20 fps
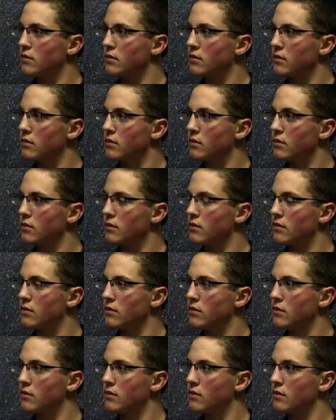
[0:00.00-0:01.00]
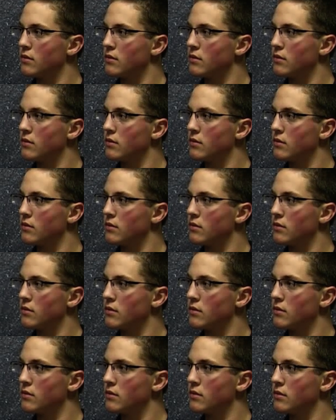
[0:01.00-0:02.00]

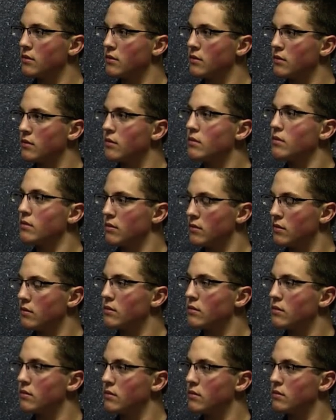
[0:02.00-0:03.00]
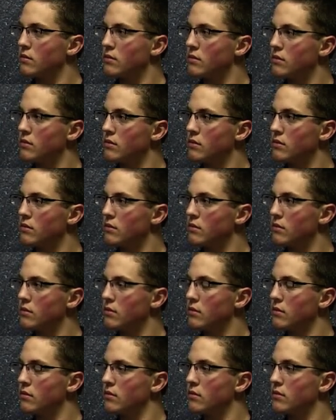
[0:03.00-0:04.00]

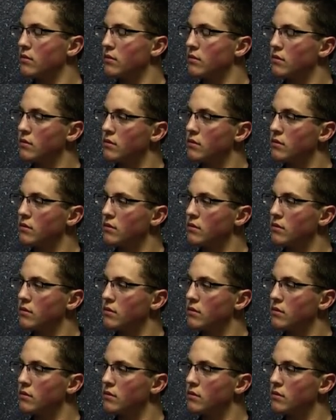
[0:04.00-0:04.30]
No words are spoken by the person on screen.